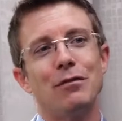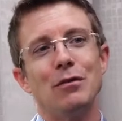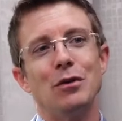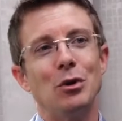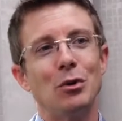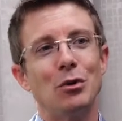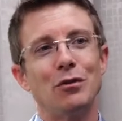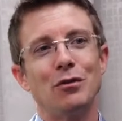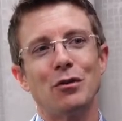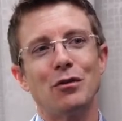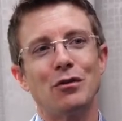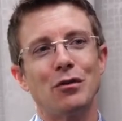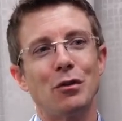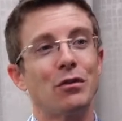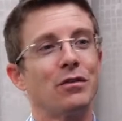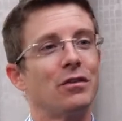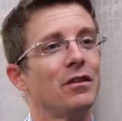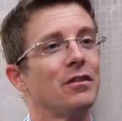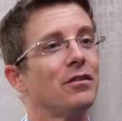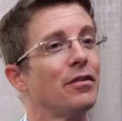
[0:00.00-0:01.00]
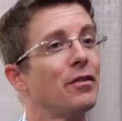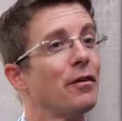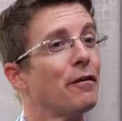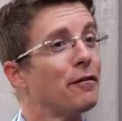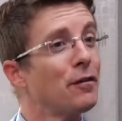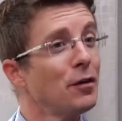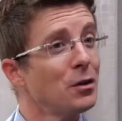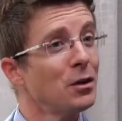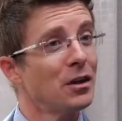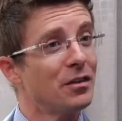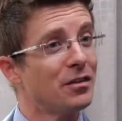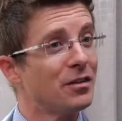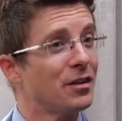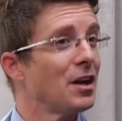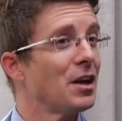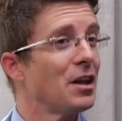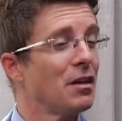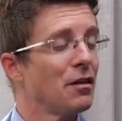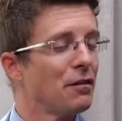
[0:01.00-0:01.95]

years or so since the Philly study,